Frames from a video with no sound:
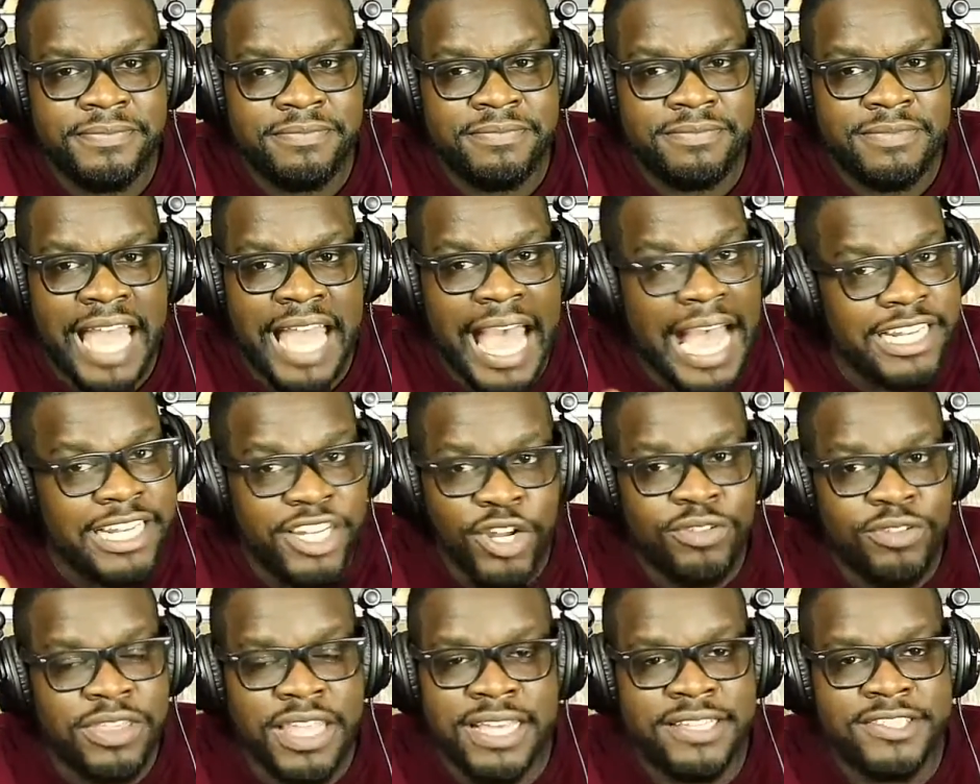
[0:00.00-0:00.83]
I don't
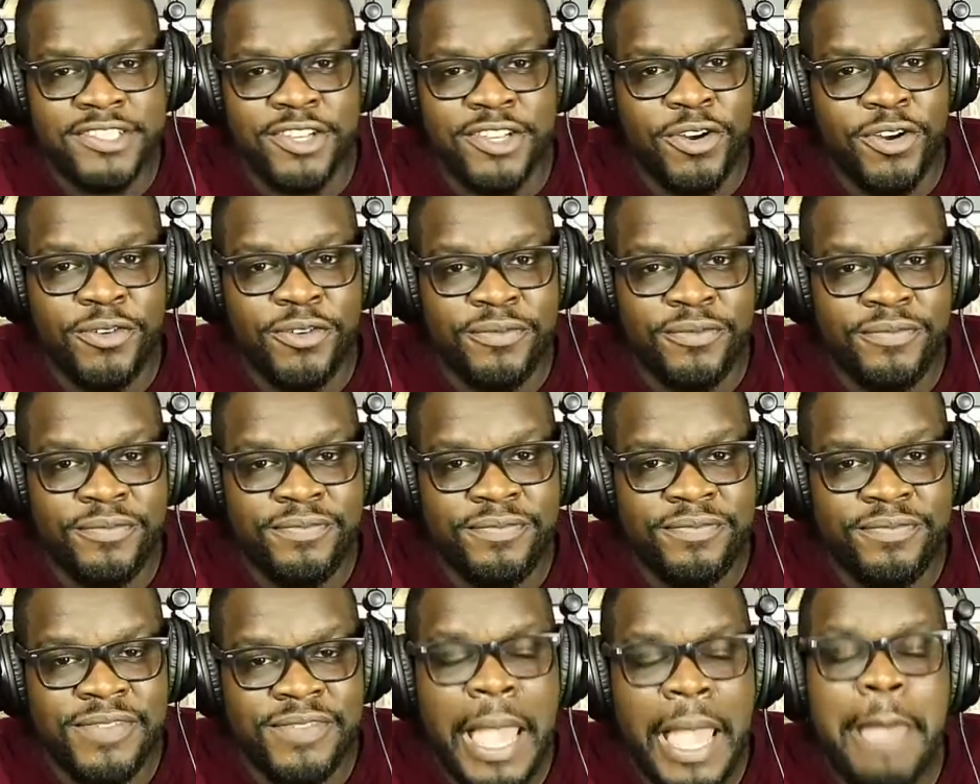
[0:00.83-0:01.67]
think so.
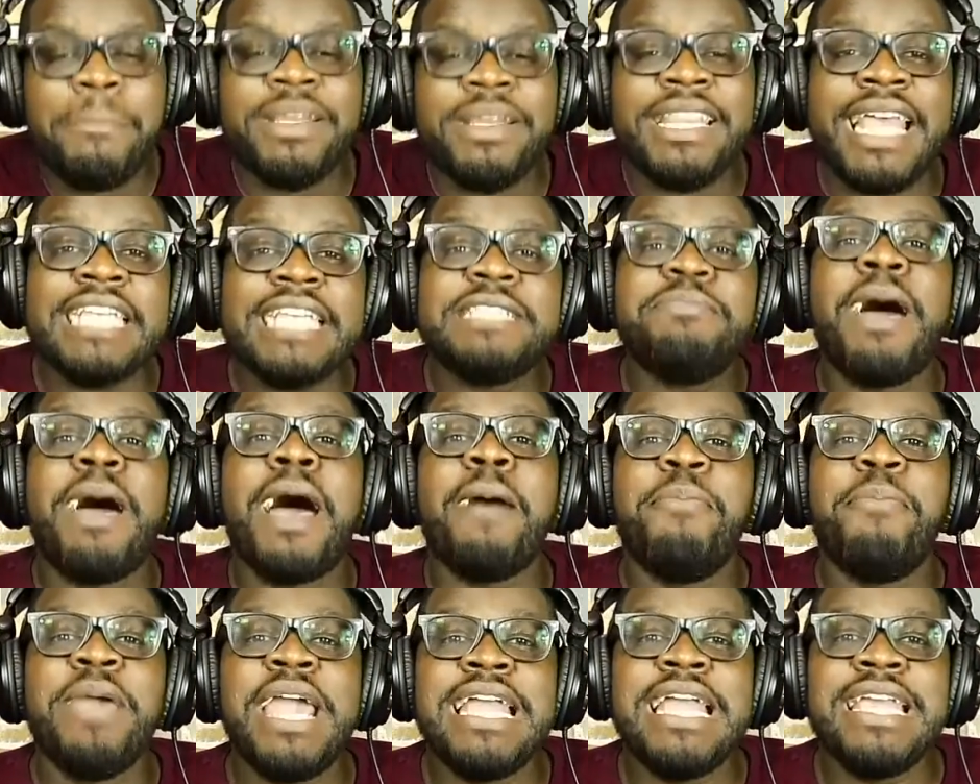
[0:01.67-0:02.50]
But that's my
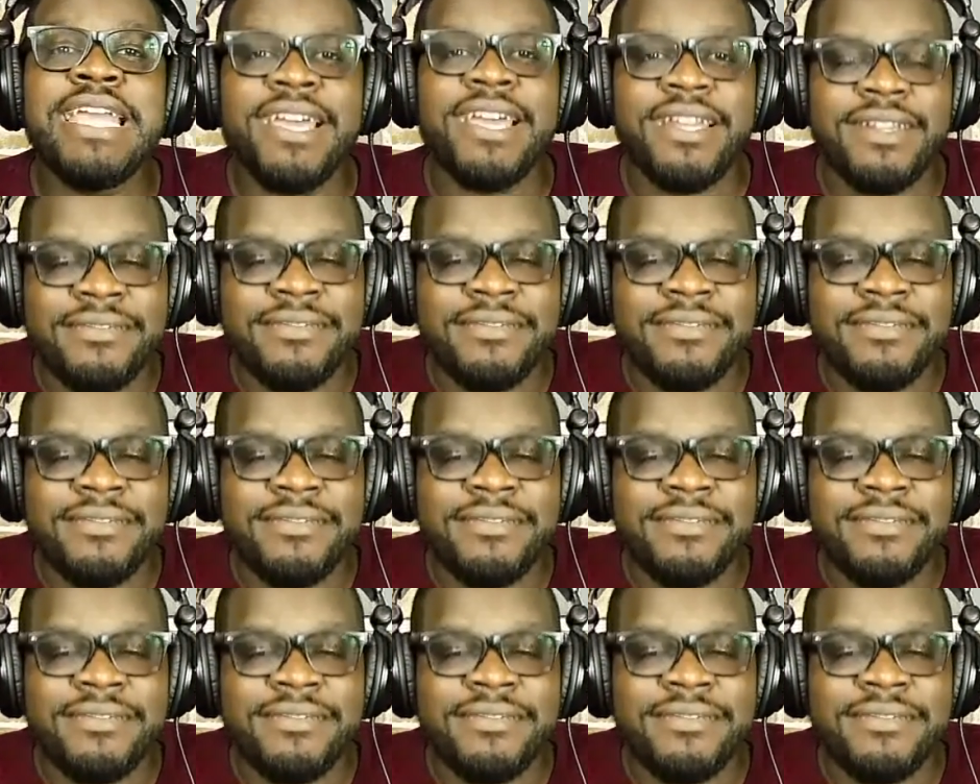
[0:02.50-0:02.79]
opinion.